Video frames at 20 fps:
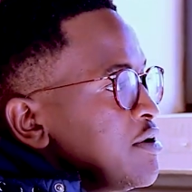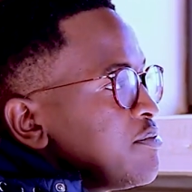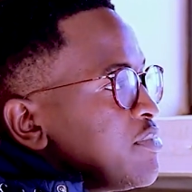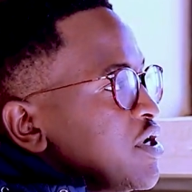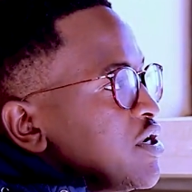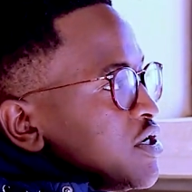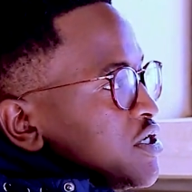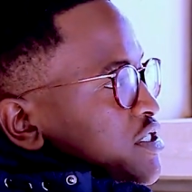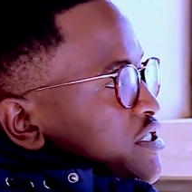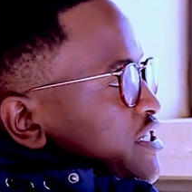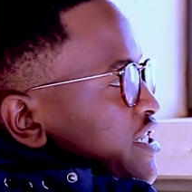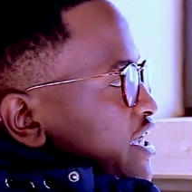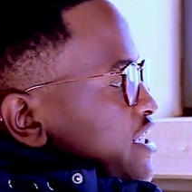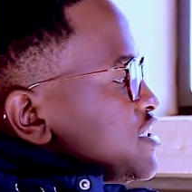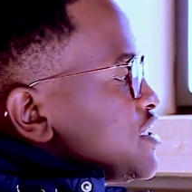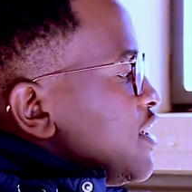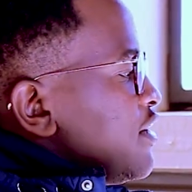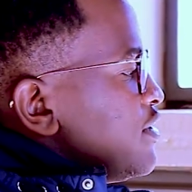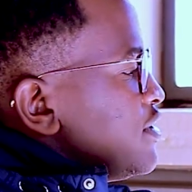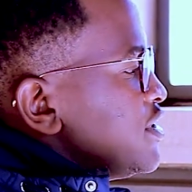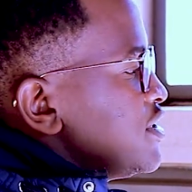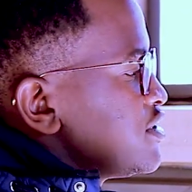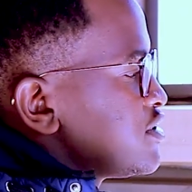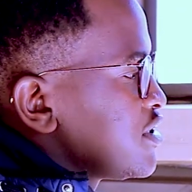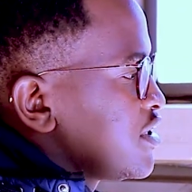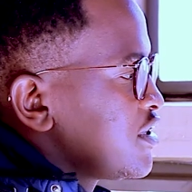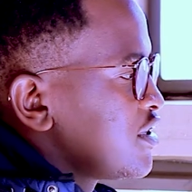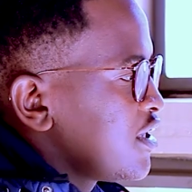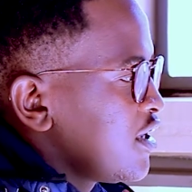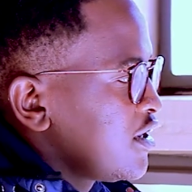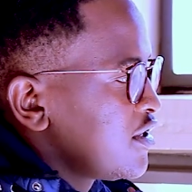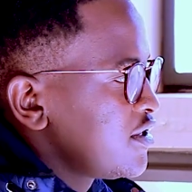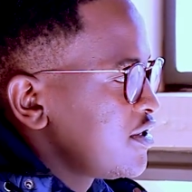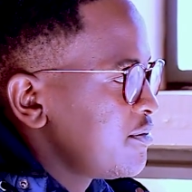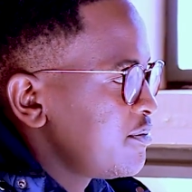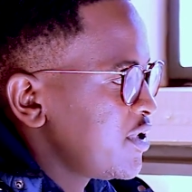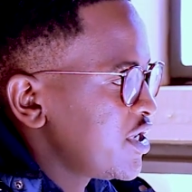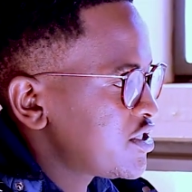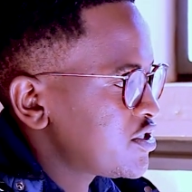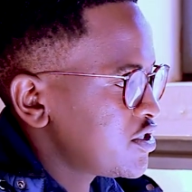because that's how it is on the
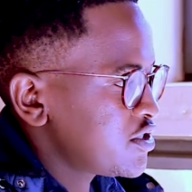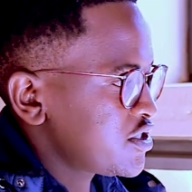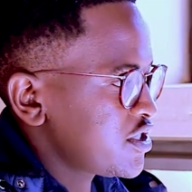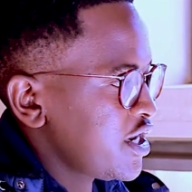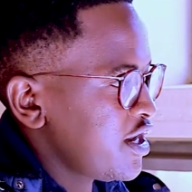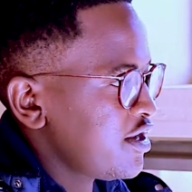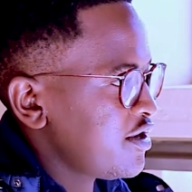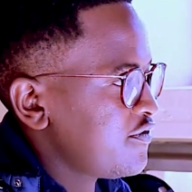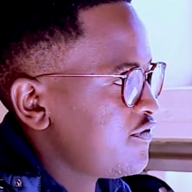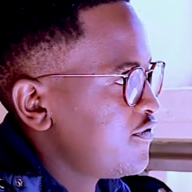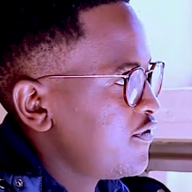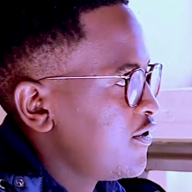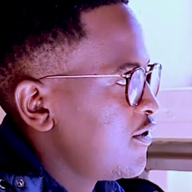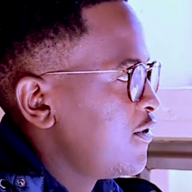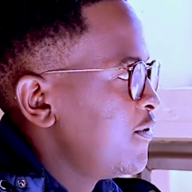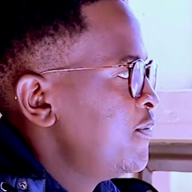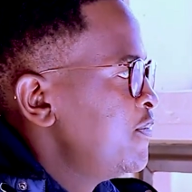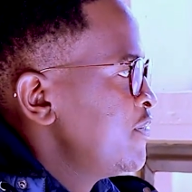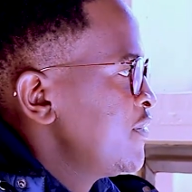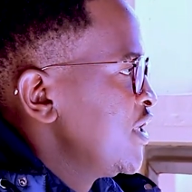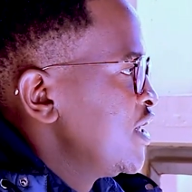MetaTrader 4.